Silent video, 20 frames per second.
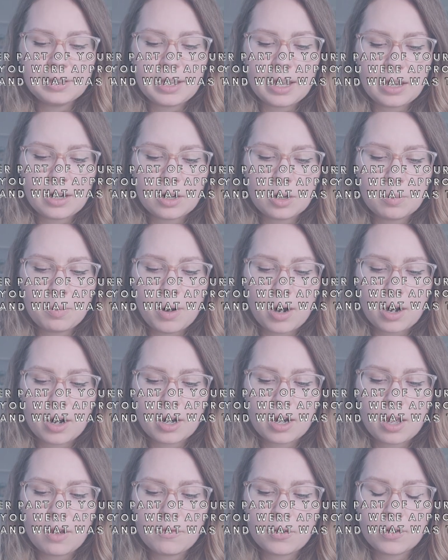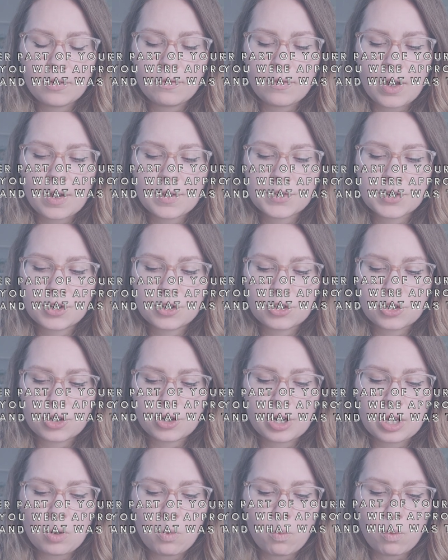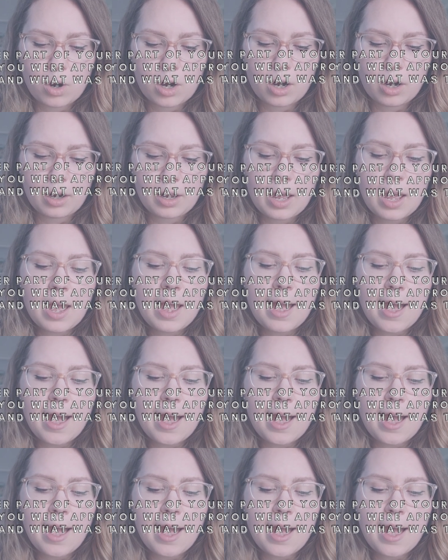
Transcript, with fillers: the later part of your foster journey work?